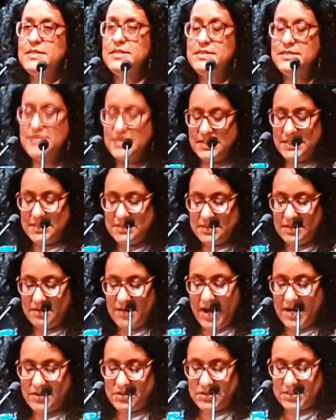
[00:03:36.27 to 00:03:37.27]
and
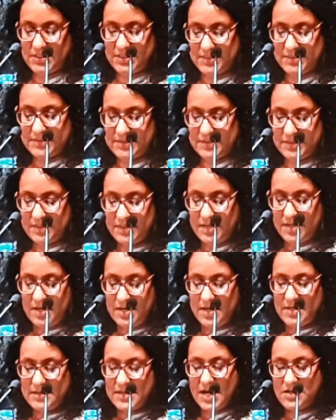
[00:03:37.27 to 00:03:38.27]

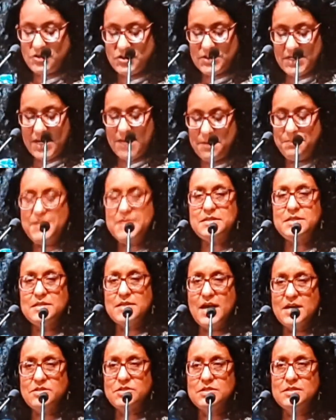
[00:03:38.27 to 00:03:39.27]
interactions that shape
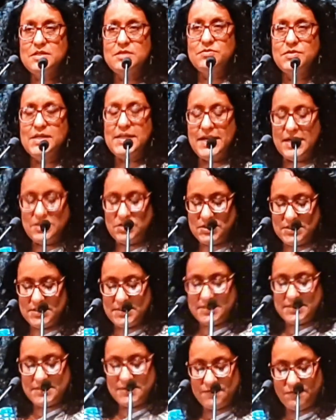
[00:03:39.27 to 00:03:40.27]
international
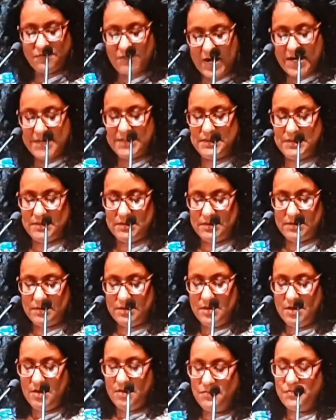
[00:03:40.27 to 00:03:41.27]
relations is
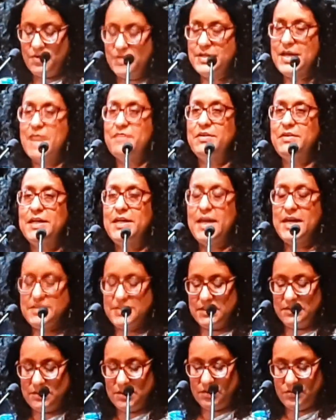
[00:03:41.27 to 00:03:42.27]
vital for
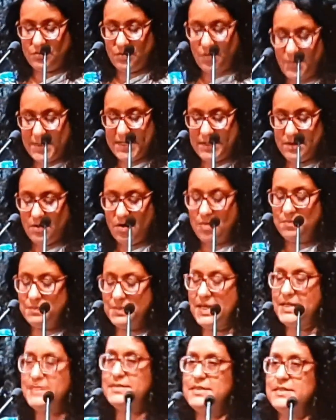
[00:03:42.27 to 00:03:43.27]
navigating the growing
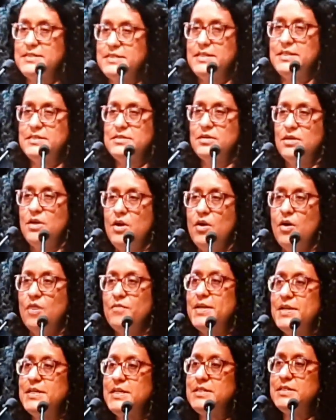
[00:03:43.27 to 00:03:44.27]
complexities of
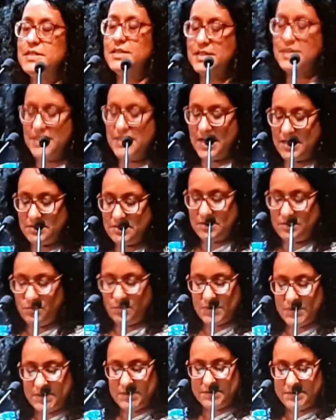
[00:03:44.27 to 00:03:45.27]
an interconnected
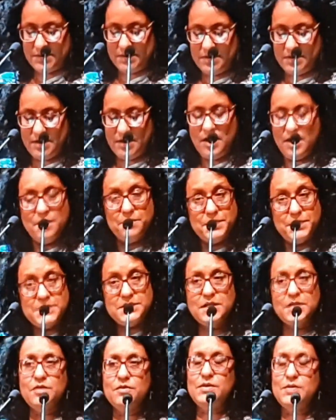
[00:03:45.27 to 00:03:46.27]
world,
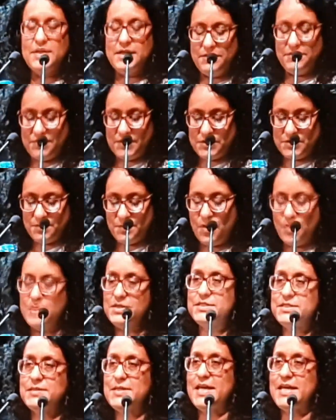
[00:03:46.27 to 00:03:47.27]
particularly for small
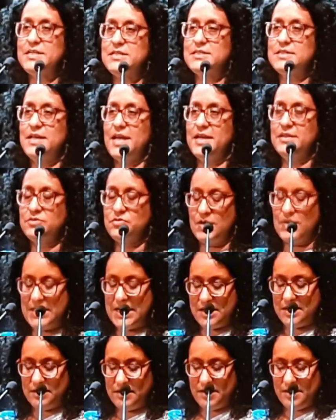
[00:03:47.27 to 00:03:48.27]
states like Sri
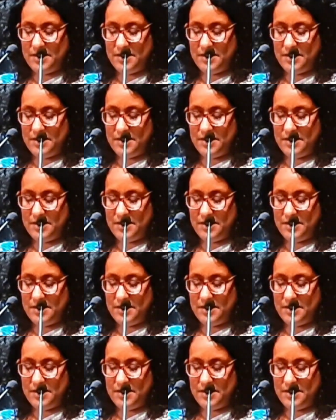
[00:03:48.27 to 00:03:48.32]
Lanka.